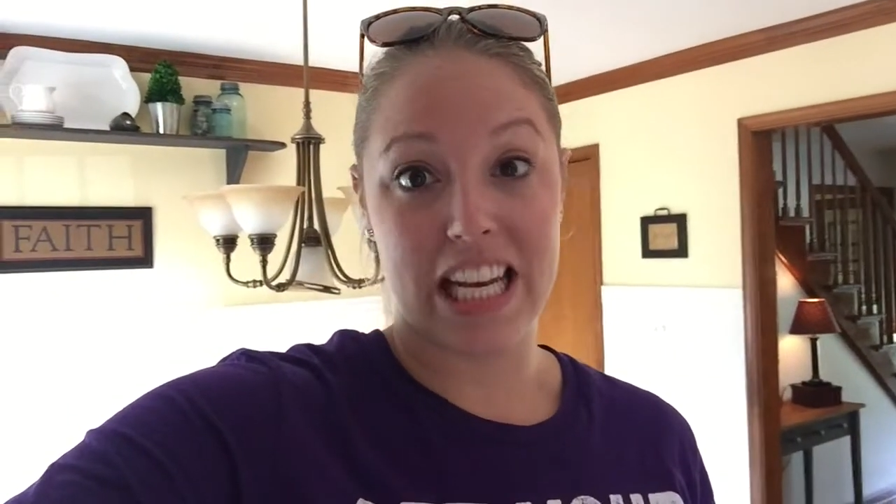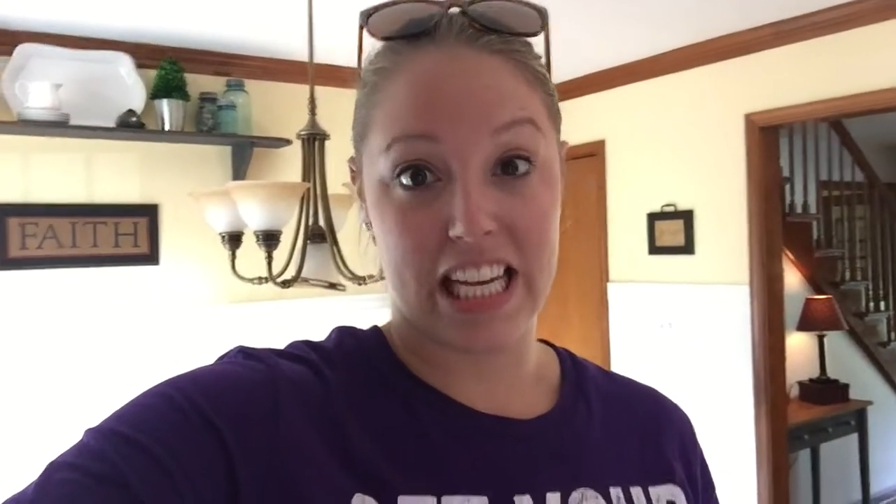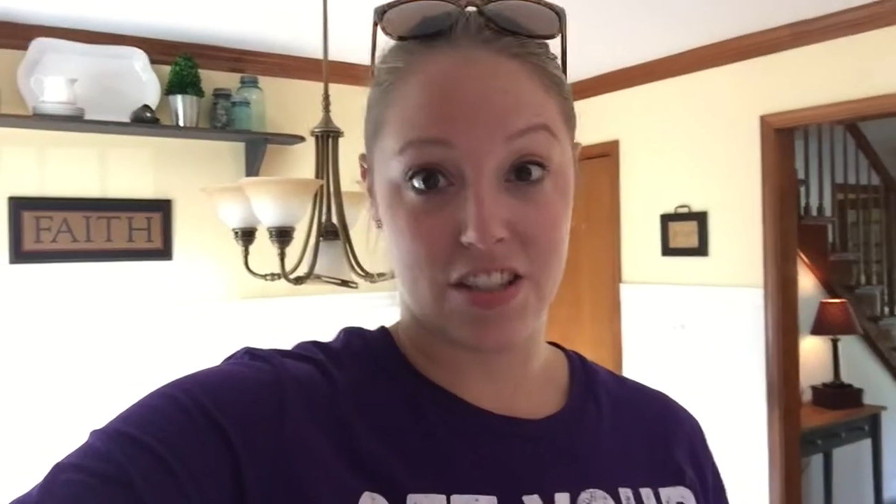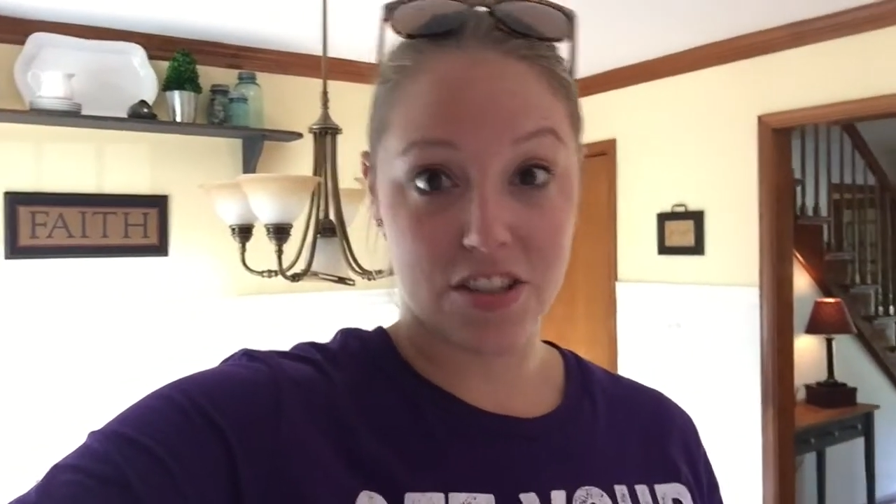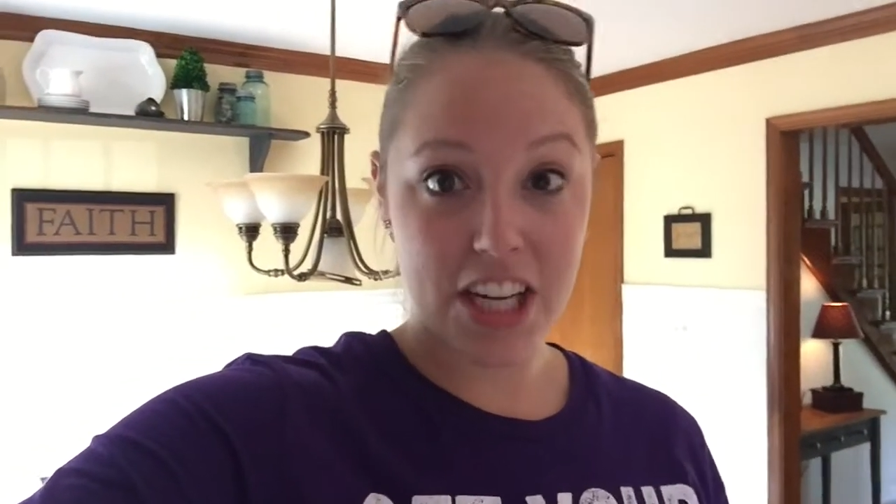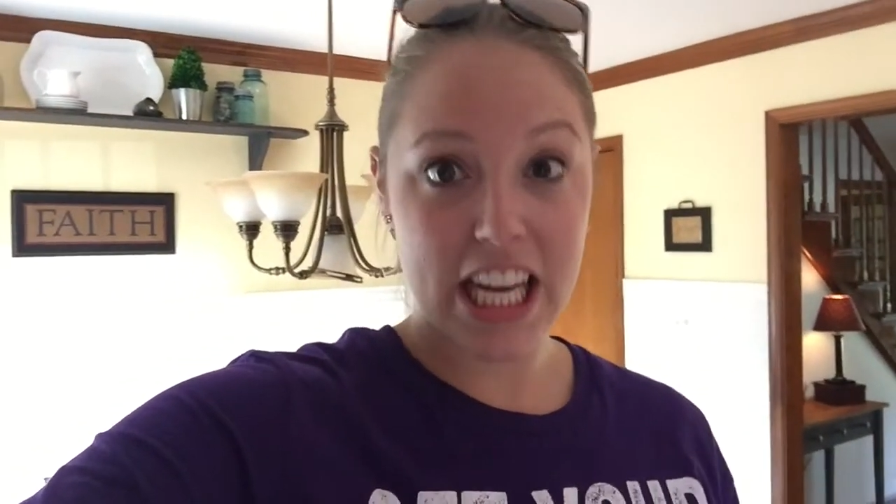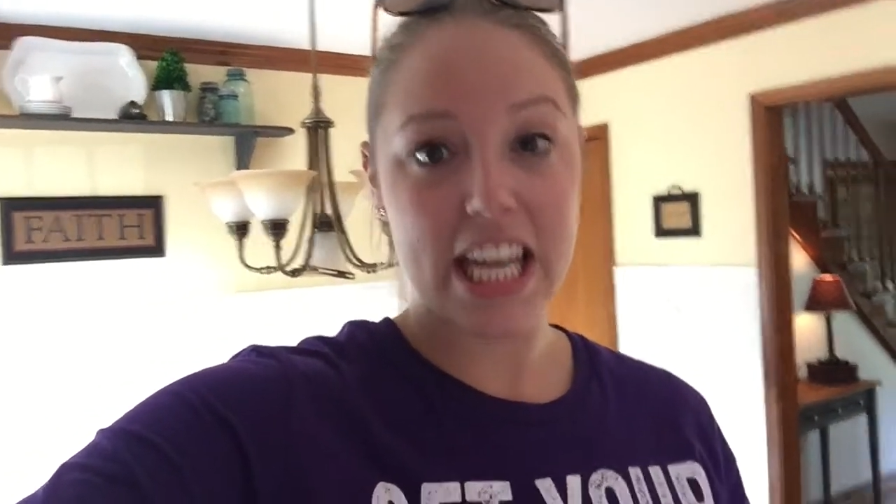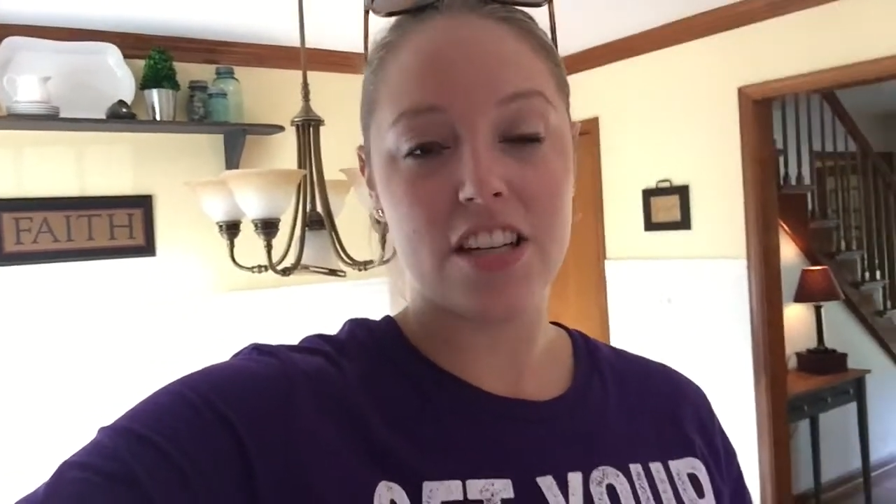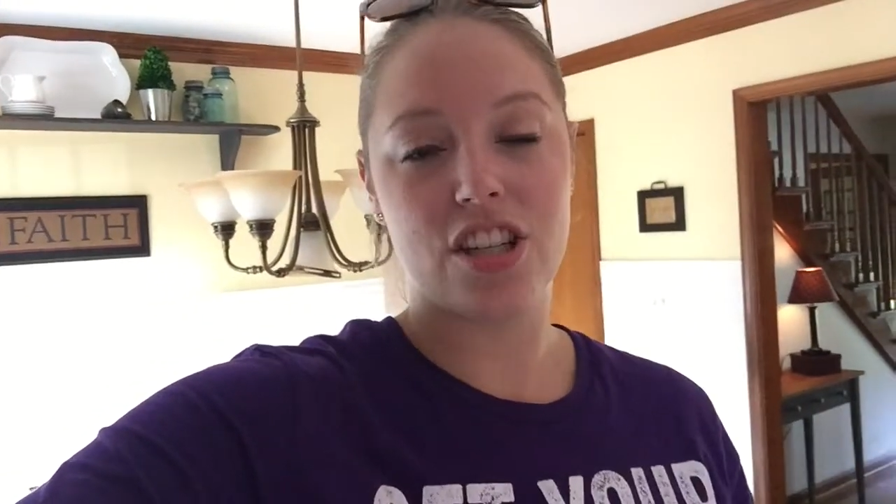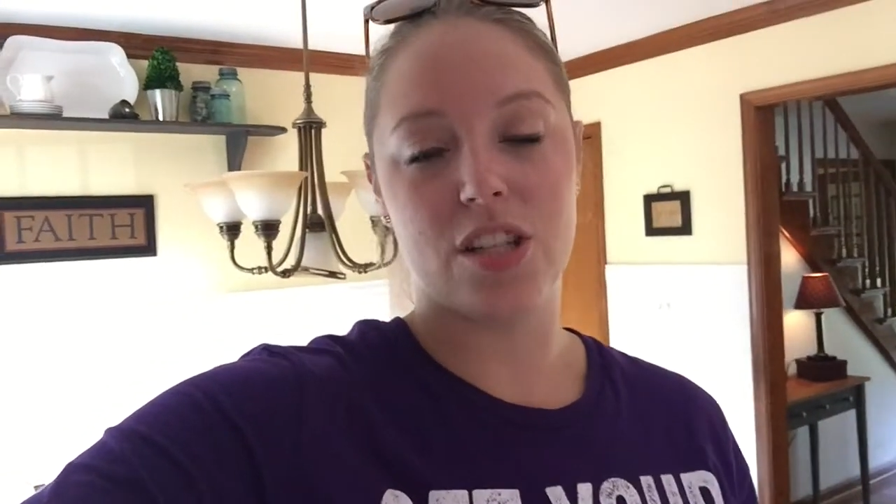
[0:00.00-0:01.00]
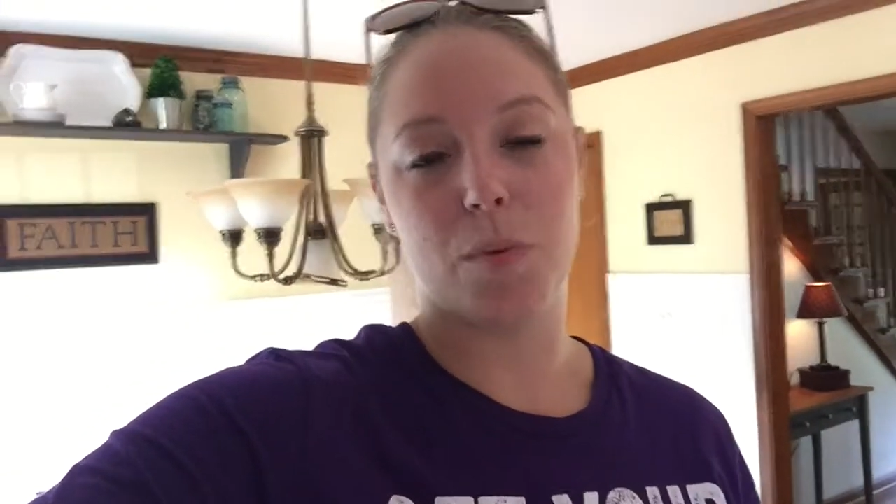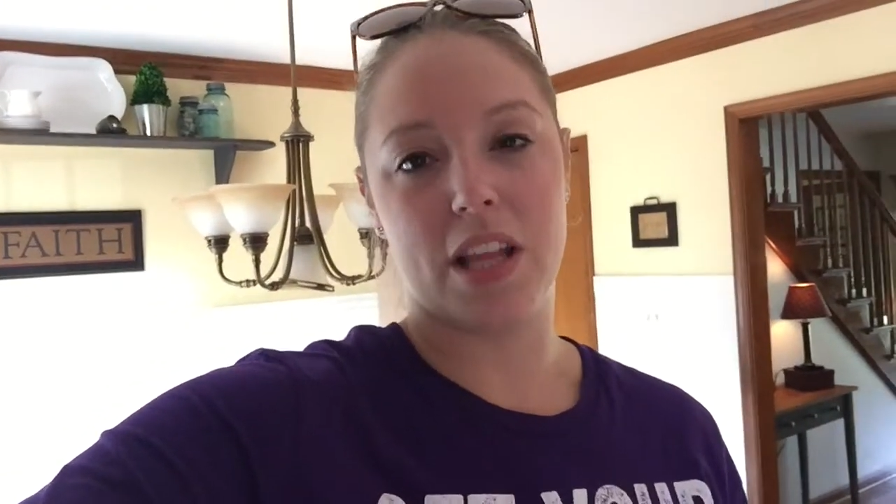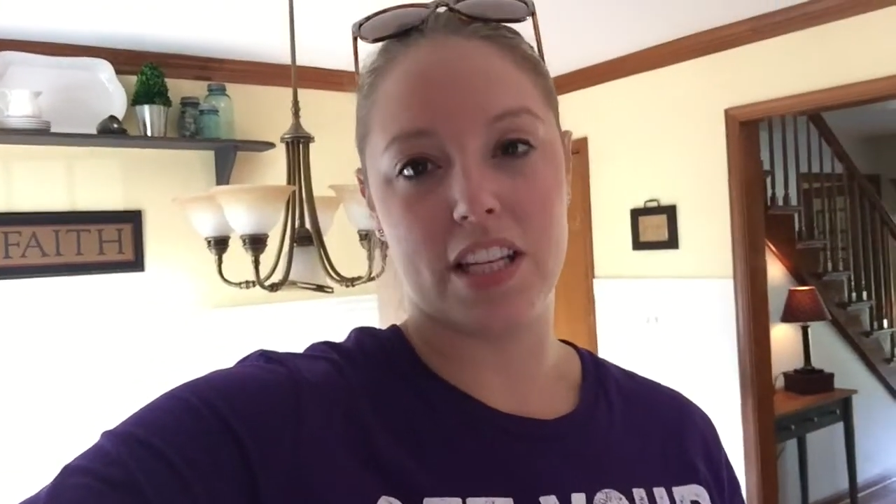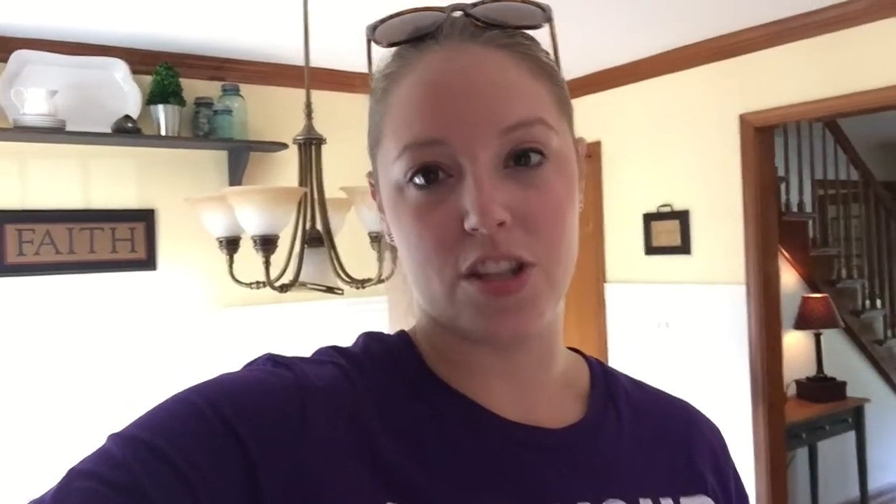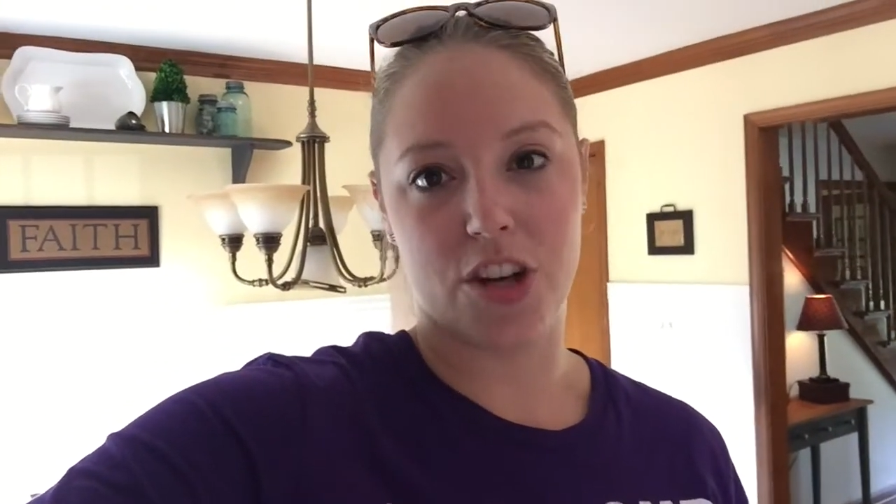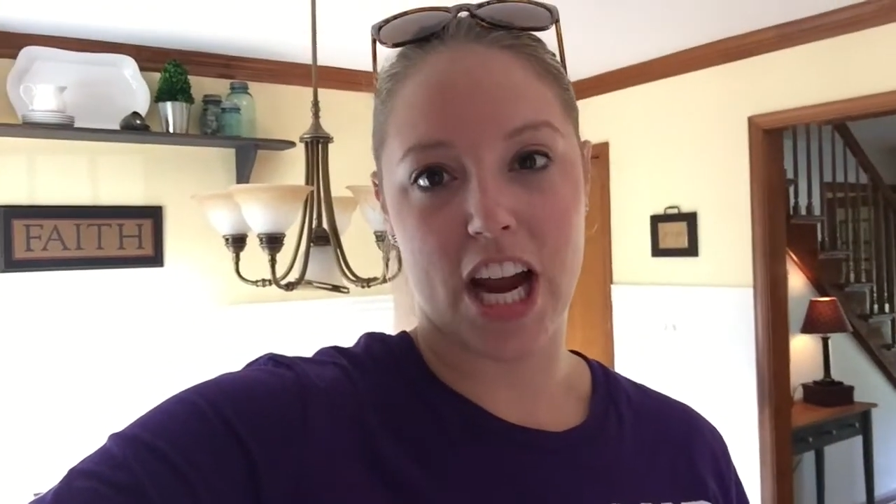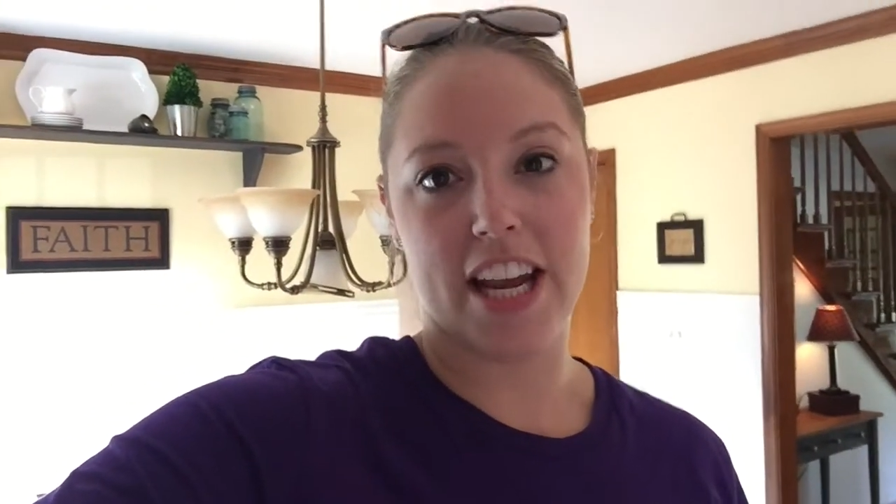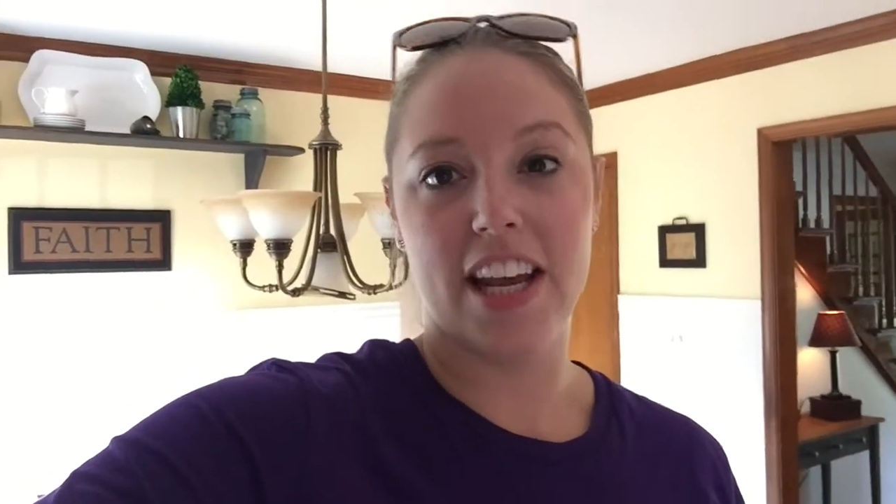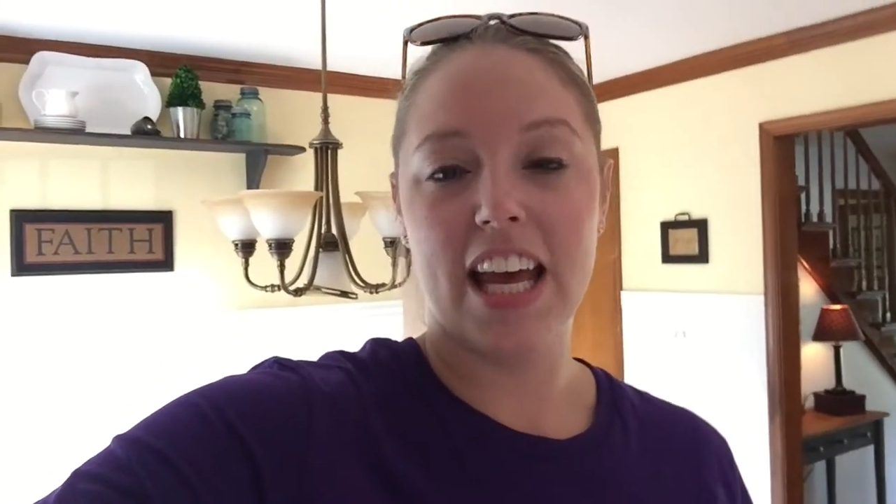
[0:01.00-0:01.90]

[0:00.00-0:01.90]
answer key, she's willing to grade.